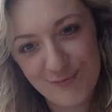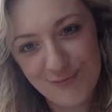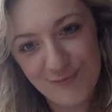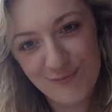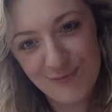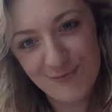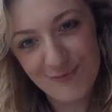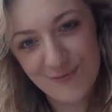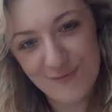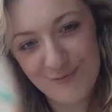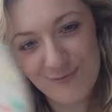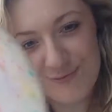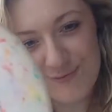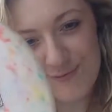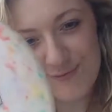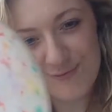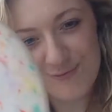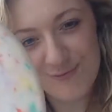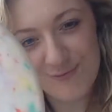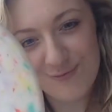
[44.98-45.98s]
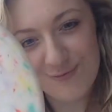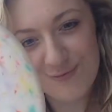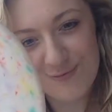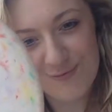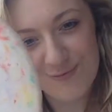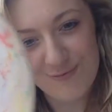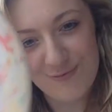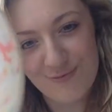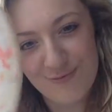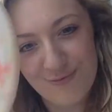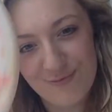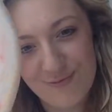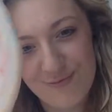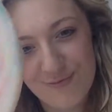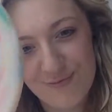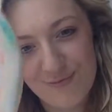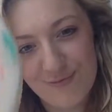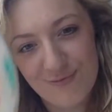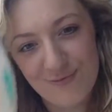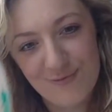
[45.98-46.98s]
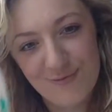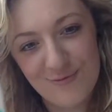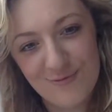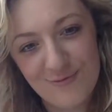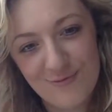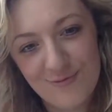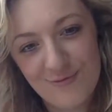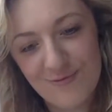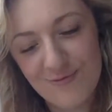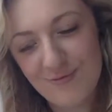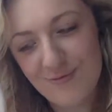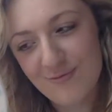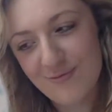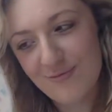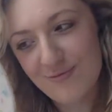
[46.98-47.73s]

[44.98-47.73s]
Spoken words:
Nobody speaks.